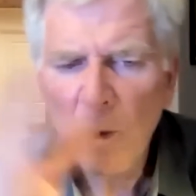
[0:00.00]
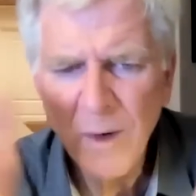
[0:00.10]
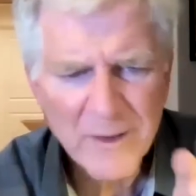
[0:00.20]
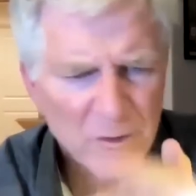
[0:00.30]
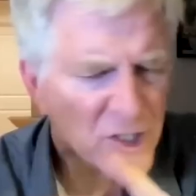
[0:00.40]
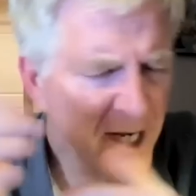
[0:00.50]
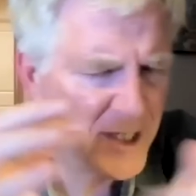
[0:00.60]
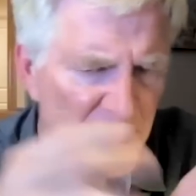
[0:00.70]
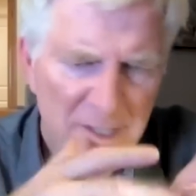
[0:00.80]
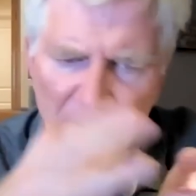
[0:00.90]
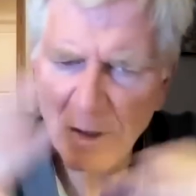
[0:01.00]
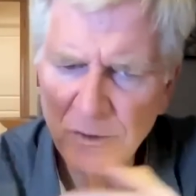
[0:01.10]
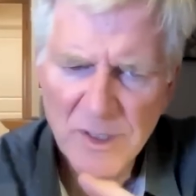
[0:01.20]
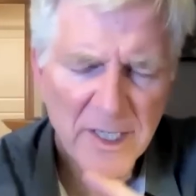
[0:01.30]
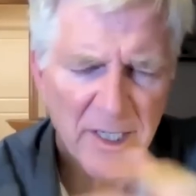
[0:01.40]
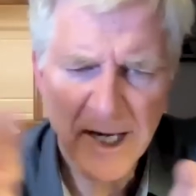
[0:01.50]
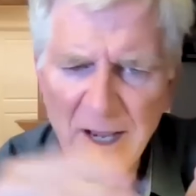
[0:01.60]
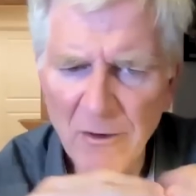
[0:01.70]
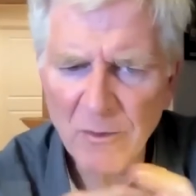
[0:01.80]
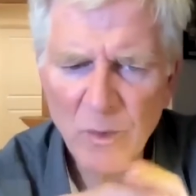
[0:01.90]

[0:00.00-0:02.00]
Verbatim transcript: weather changes, it blows in and out.